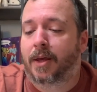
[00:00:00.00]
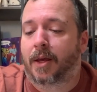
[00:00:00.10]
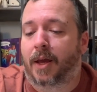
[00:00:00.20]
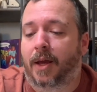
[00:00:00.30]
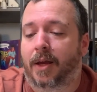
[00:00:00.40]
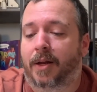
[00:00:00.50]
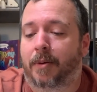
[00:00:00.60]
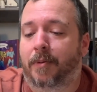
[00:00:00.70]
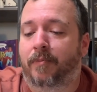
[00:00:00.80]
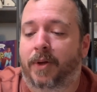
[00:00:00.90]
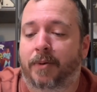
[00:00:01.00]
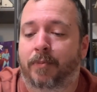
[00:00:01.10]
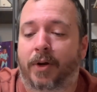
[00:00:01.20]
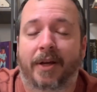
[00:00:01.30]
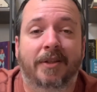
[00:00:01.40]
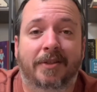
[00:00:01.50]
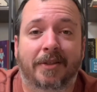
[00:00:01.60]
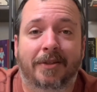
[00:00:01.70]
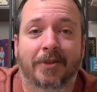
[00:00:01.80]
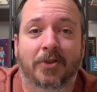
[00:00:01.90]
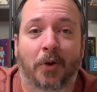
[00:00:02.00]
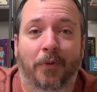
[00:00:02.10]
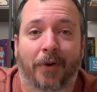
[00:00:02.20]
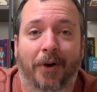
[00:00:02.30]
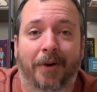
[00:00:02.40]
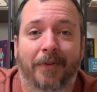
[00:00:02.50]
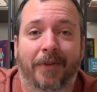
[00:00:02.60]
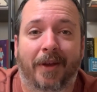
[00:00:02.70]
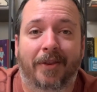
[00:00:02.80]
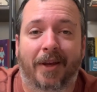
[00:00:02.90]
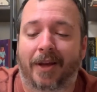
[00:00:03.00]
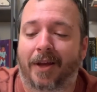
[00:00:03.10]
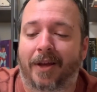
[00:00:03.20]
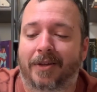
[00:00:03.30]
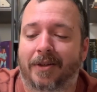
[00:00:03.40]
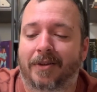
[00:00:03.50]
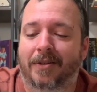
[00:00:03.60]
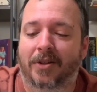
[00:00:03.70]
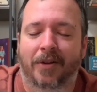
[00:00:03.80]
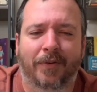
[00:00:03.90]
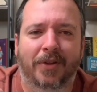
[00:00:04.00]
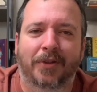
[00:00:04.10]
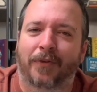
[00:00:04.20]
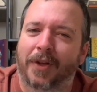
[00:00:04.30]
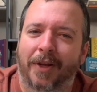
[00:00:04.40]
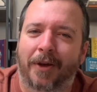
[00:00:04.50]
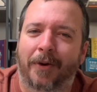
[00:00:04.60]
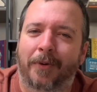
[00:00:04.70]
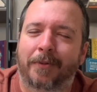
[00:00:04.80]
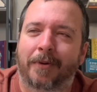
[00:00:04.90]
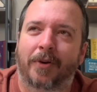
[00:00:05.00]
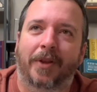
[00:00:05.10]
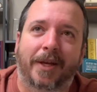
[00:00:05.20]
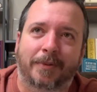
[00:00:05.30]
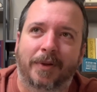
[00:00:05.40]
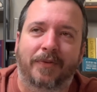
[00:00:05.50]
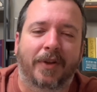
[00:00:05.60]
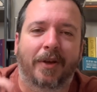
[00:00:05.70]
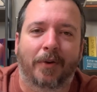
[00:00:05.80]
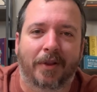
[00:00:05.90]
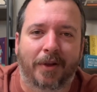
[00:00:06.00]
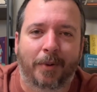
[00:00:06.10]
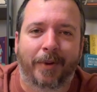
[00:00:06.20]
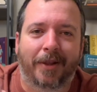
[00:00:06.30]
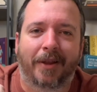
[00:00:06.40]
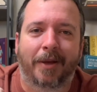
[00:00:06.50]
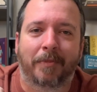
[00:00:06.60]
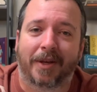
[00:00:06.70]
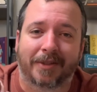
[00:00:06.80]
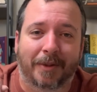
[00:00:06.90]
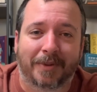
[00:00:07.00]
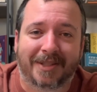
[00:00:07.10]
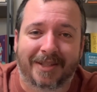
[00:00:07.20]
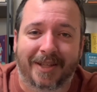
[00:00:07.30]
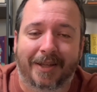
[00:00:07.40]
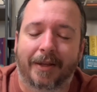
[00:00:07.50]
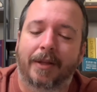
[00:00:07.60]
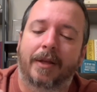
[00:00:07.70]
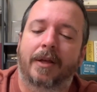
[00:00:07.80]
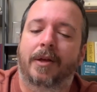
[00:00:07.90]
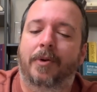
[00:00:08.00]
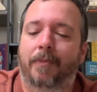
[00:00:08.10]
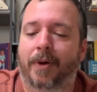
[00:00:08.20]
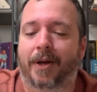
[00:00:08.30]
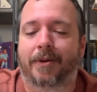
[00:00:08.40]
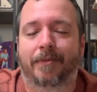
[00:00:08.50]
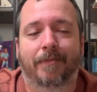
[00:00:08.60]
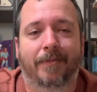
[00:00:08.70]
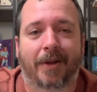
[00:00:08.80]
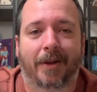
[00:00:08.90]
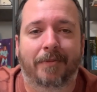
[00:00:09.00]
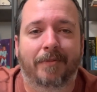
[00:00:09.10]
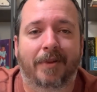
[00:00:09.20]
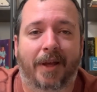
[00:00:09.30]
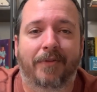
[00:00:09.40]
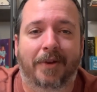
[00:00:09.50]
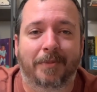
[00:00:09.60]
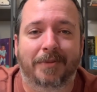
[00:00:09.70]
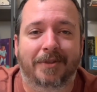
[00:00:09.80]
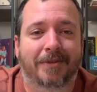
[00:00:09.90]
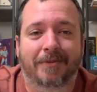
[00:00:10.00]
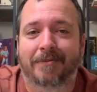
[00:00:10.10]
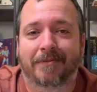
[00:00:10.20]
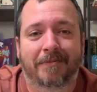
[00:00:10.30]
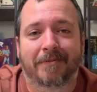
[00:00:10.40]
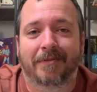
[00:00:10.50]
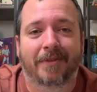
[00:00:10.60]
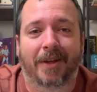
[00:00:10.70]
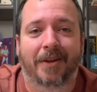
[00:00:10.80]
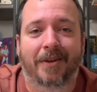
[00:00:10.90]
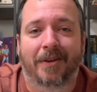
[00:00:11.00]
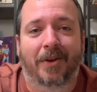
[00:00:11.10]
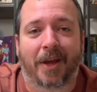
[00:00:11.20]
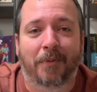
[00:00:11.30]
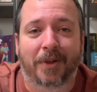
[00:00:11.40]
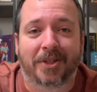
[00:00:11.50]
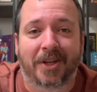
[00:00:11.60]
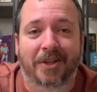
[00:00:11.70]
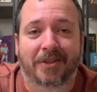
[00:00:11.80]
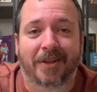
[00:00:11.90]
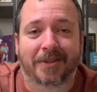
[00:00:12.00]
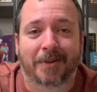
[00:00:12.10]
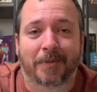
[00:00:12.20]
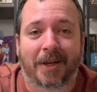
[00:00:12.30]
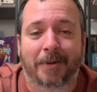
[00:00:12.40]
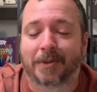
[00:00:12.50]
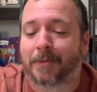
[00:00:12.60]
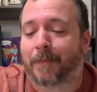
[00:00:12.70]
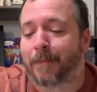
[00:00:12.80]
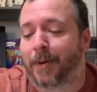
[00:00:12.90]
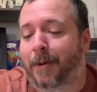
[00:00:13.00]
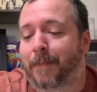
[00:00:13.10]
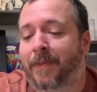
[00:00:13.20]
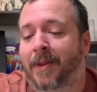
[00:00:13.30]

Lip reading: and I've been pretty consistent so far. I think I delivered this video, or last week's video, a little bit late because I was sick, but life comes and you can't really change things sometimes. But